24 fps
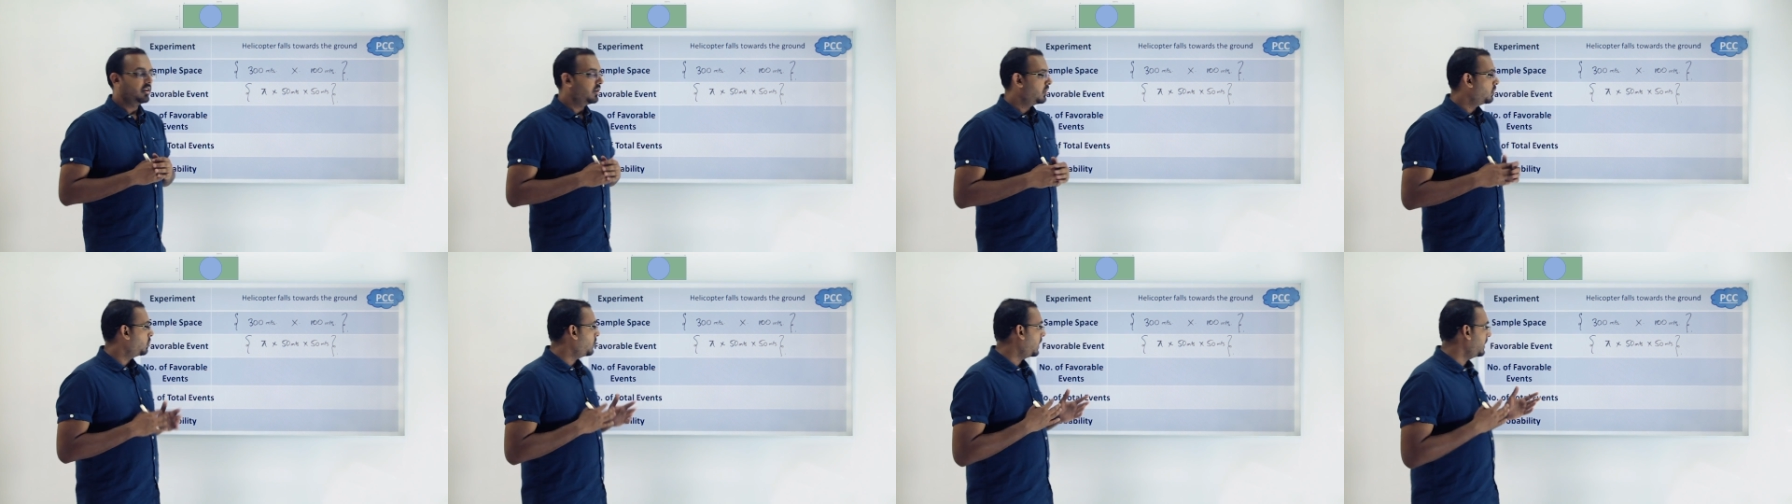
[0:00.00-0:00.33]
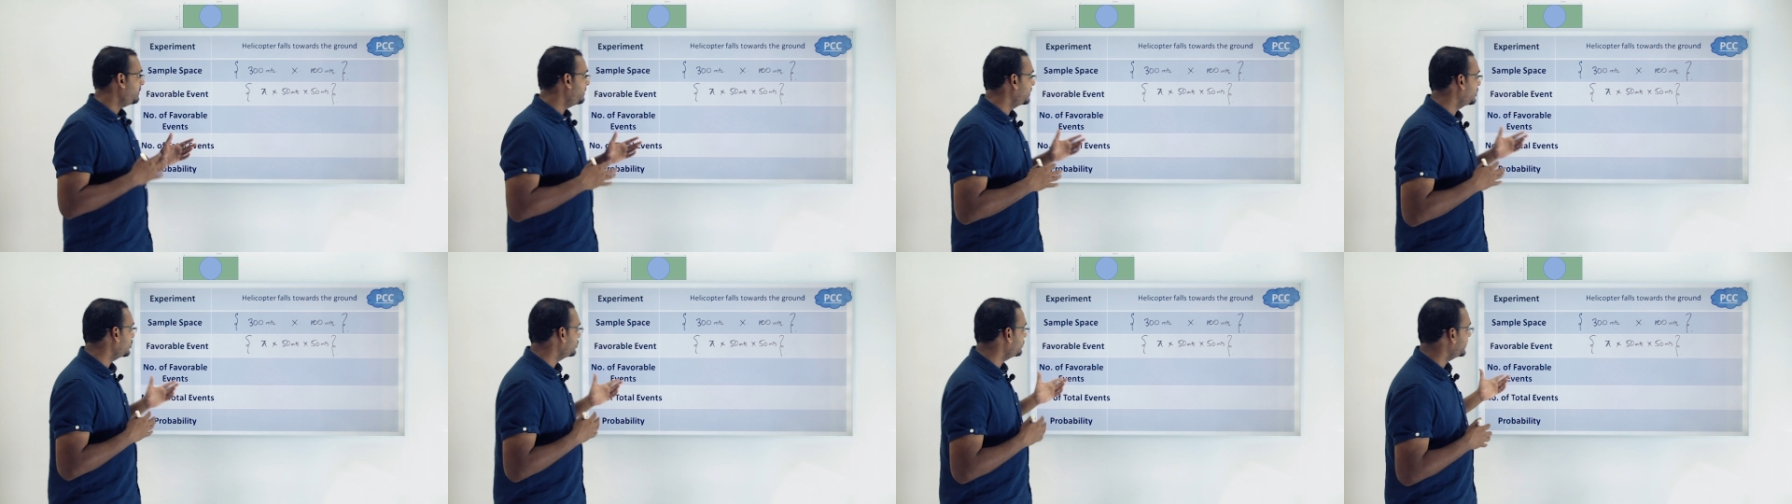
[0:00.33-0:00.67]
Why?
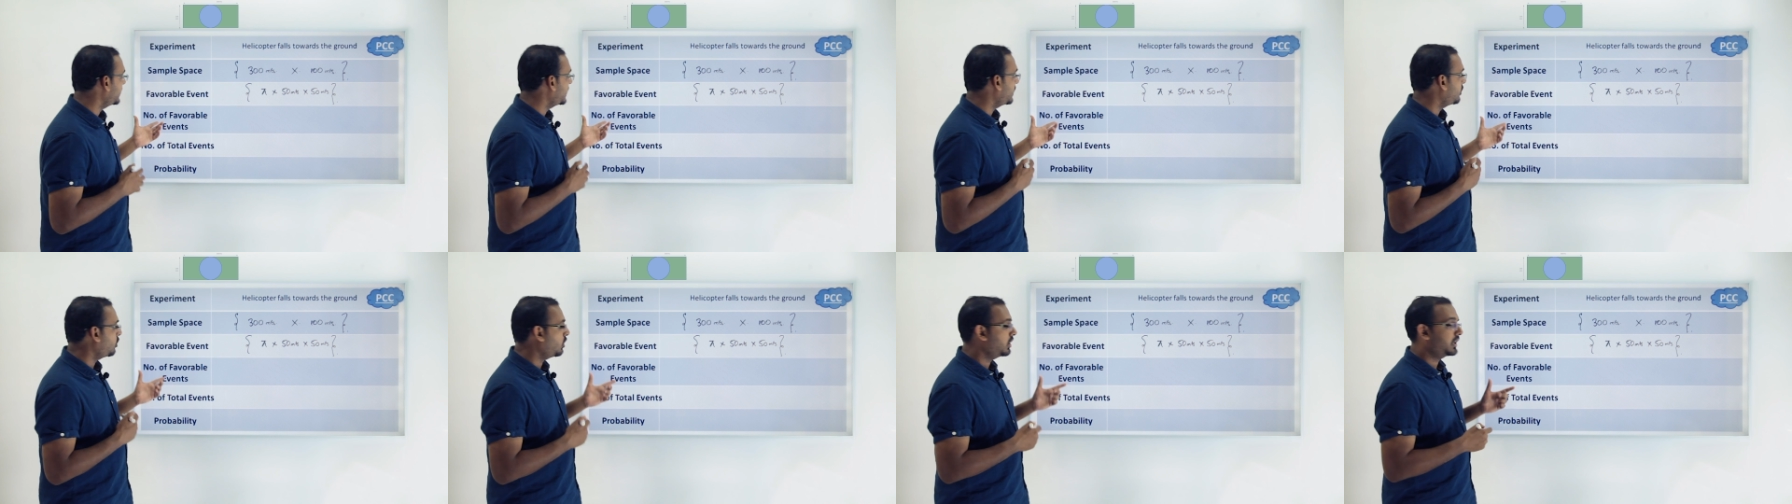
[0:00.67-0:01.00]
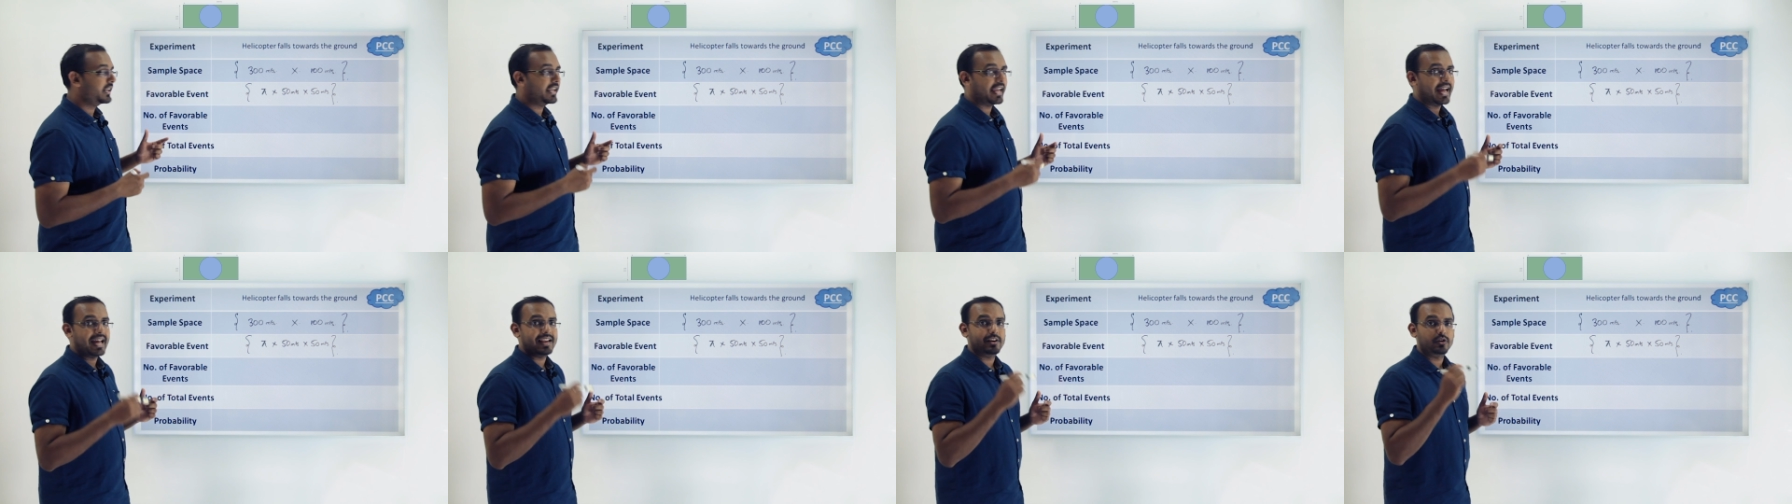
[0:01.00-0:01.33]
Because we cannot
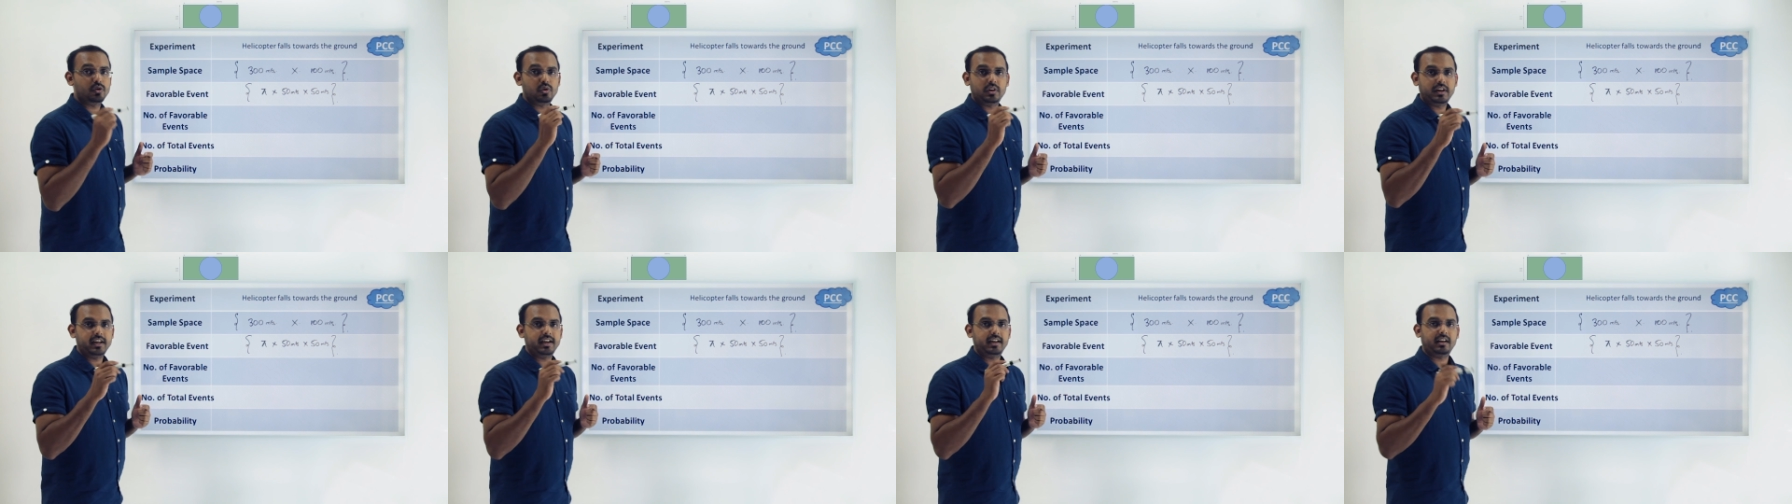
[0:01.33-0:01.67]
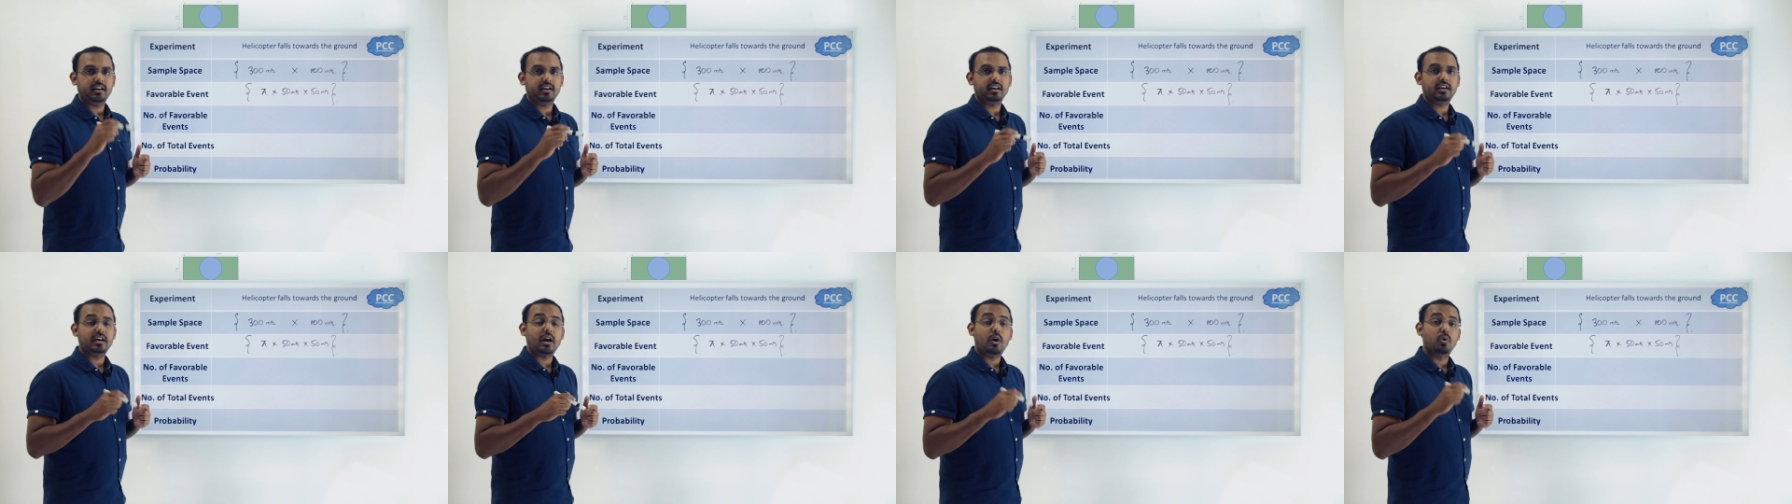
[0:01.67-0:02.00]
count
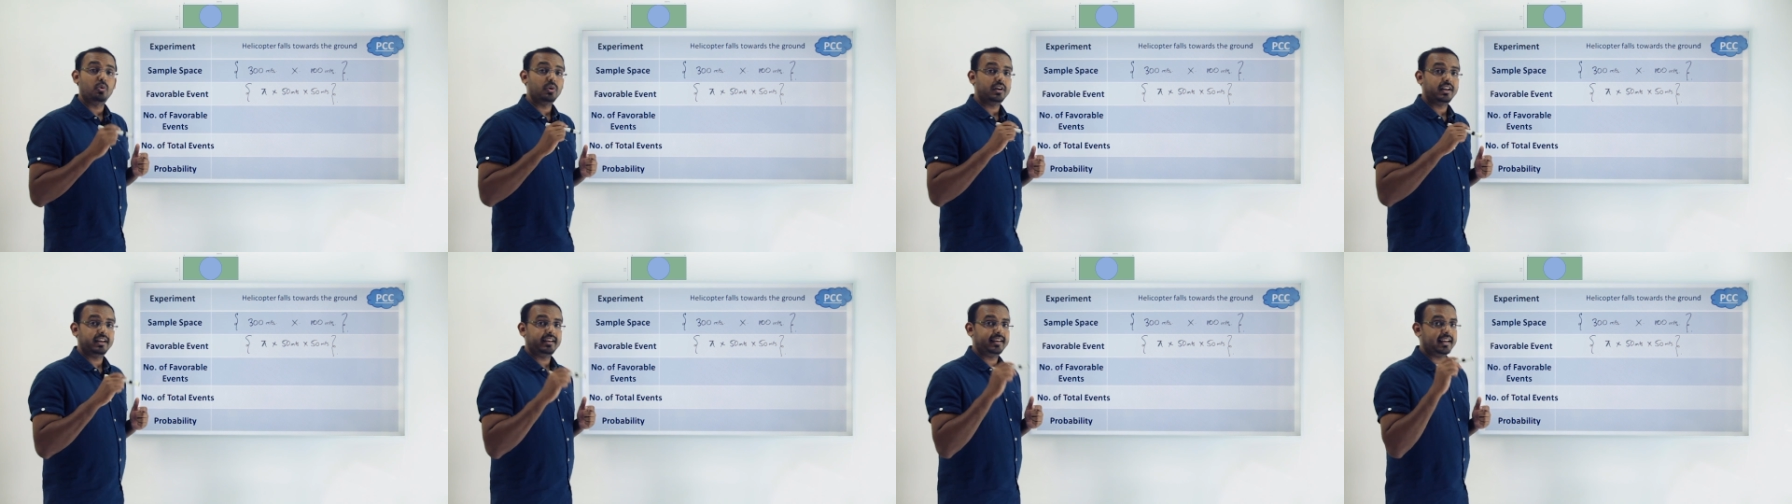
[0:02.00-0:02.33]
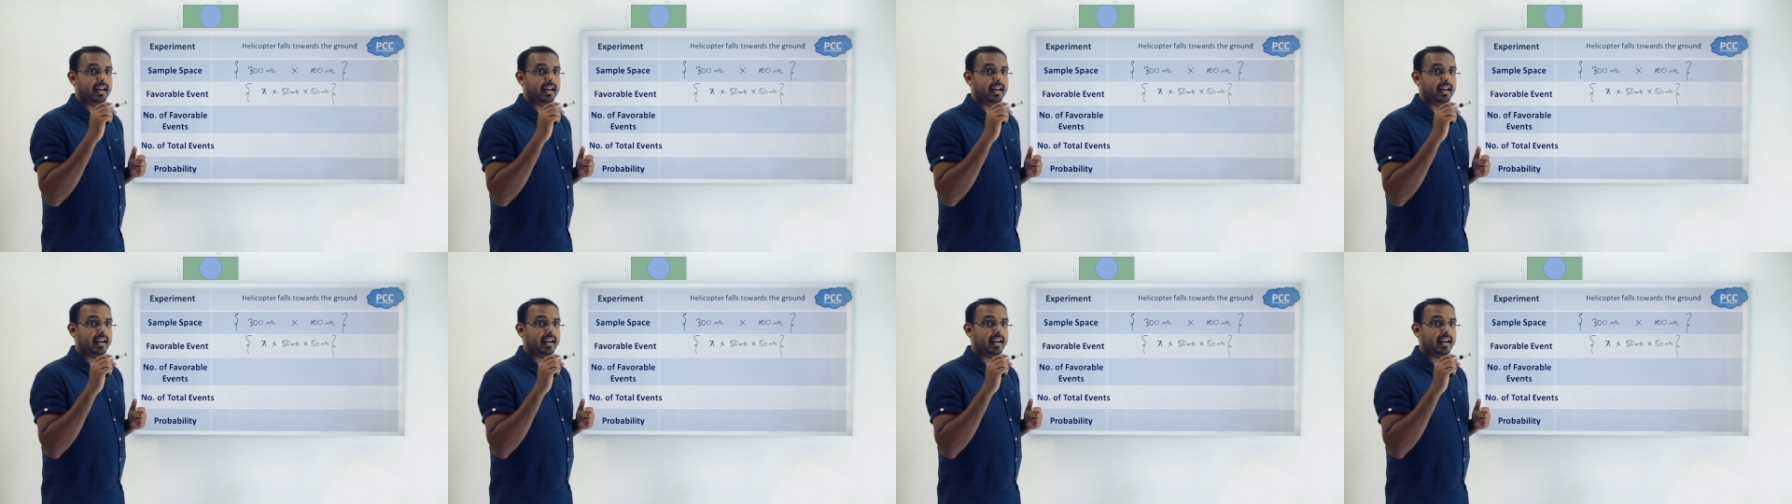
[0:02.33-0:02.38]
and